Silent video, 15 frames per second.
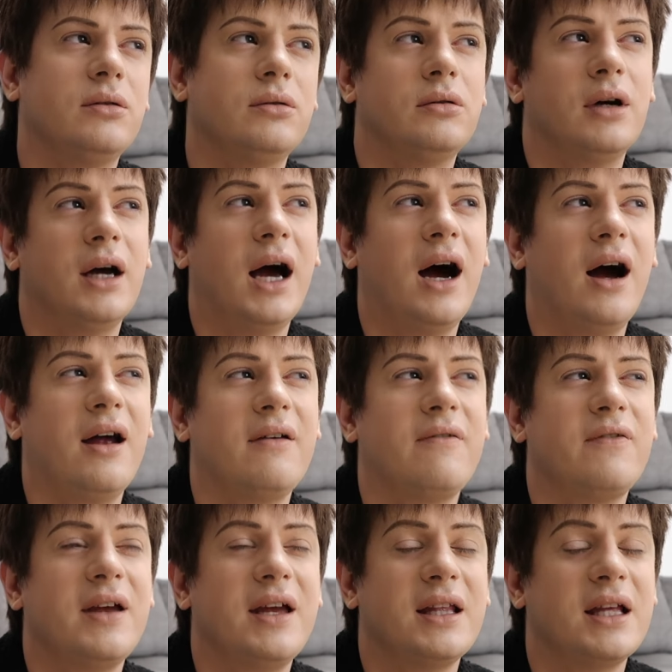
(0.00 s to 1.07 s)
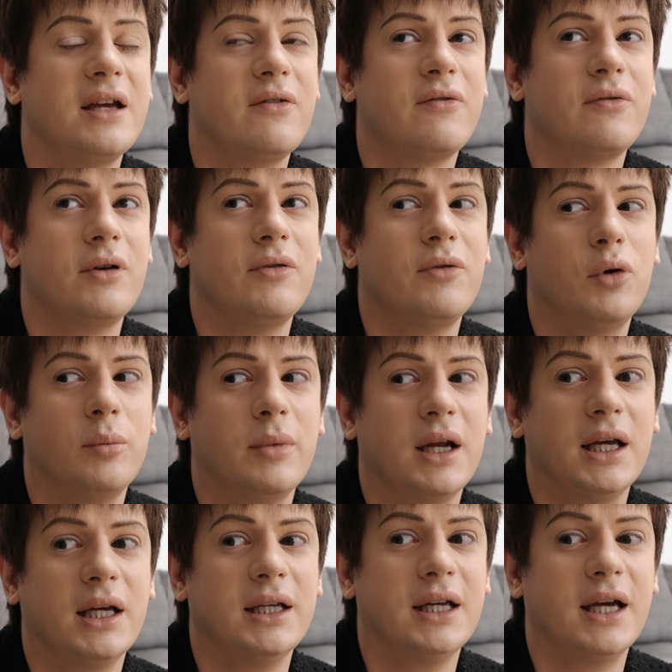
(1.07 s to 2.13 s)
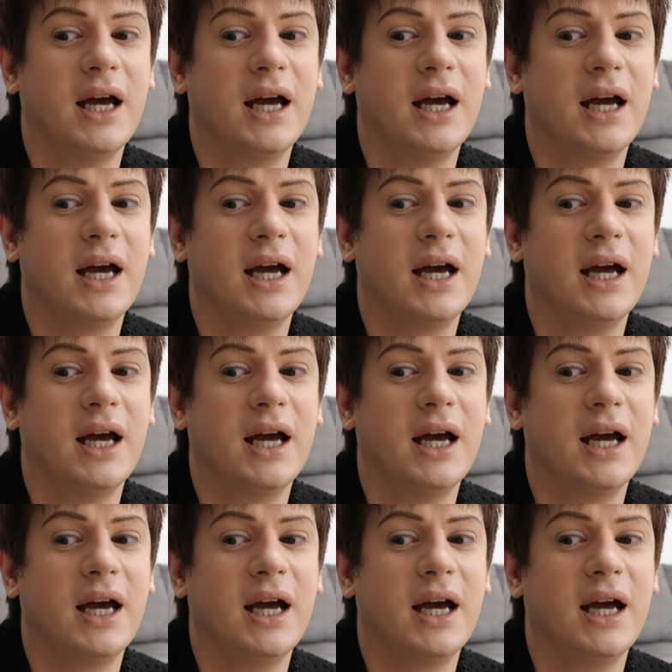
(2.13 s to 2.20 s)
or I think they've reformulated it